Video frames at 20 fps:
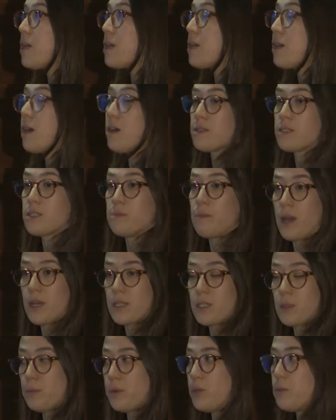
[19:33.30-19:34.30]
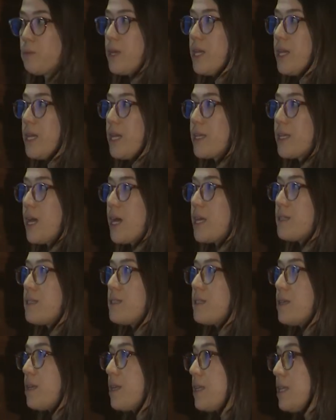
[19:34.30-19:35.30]
customizable, meaning
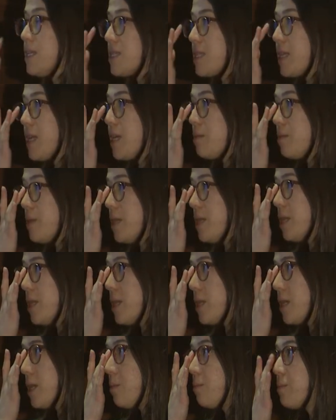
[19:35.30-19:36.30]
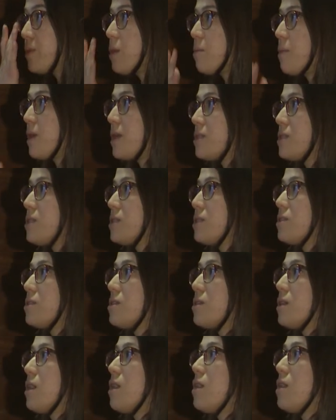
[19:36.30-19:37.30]
that this can be implemented
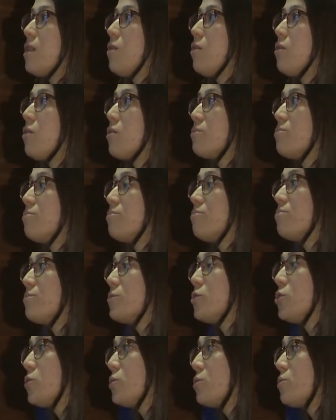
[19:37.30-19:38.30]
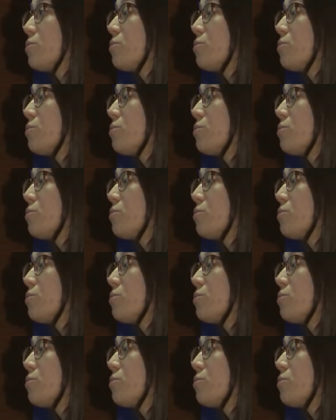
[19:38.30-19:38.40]
on to